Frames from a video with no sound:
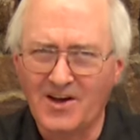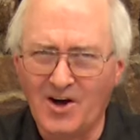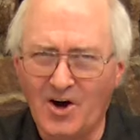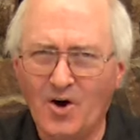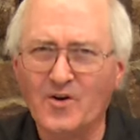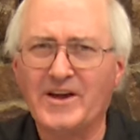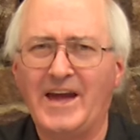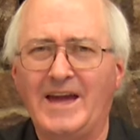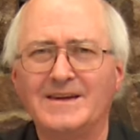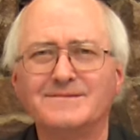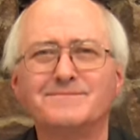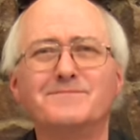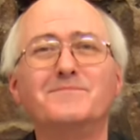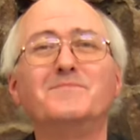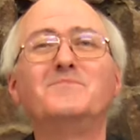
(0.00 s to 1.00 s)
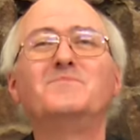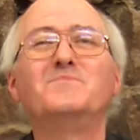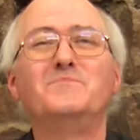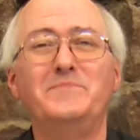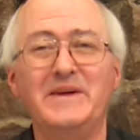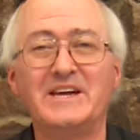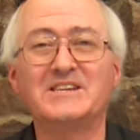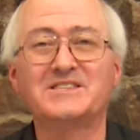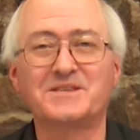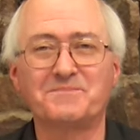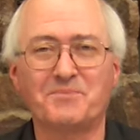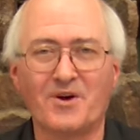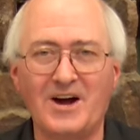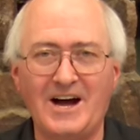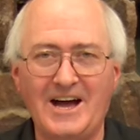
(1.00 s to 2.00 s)
Okay, big
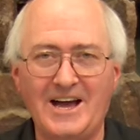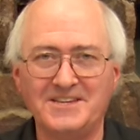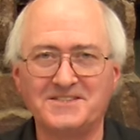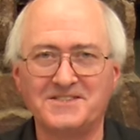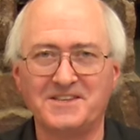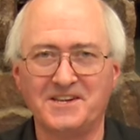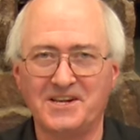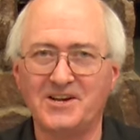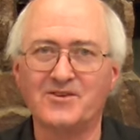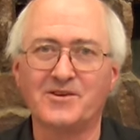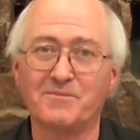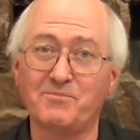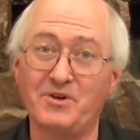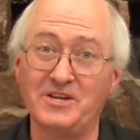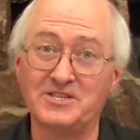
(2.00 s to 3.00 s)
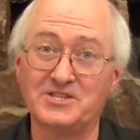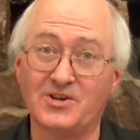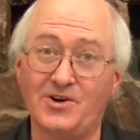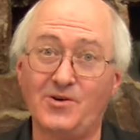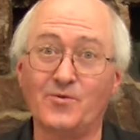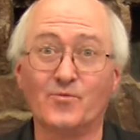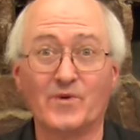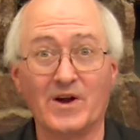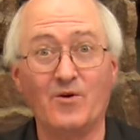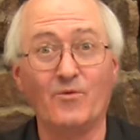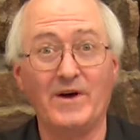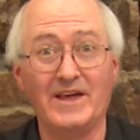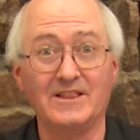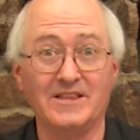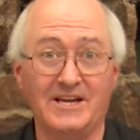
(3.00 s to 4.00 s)
surprise that here at a place called
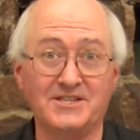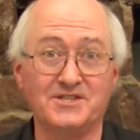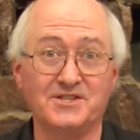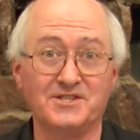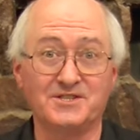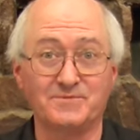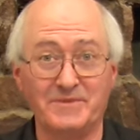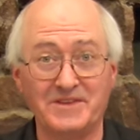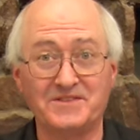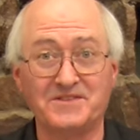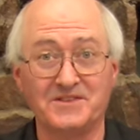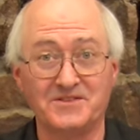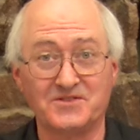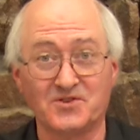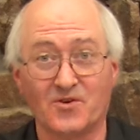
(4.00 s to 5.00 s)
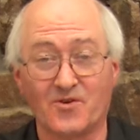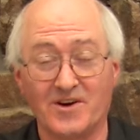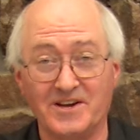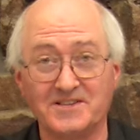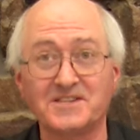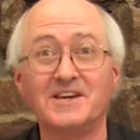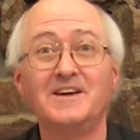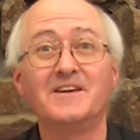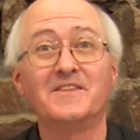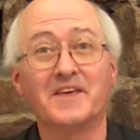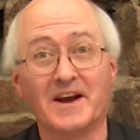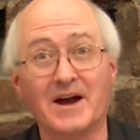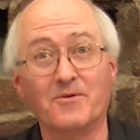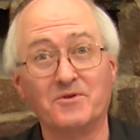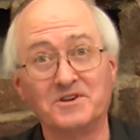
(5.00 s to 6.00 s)
Railway Legends, Myths, and Stories that
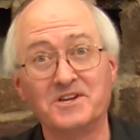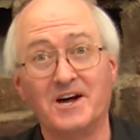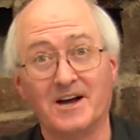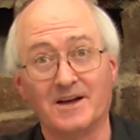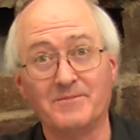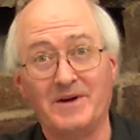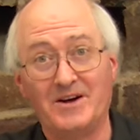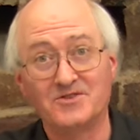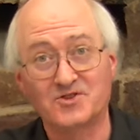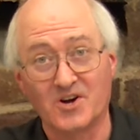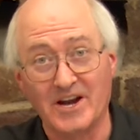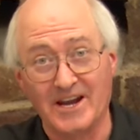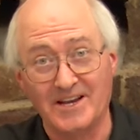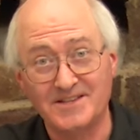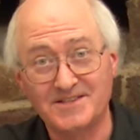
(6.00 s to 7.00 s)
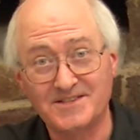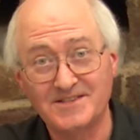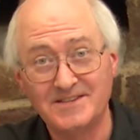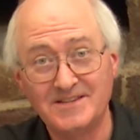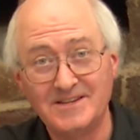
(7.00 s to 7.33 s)
I would talk about trains.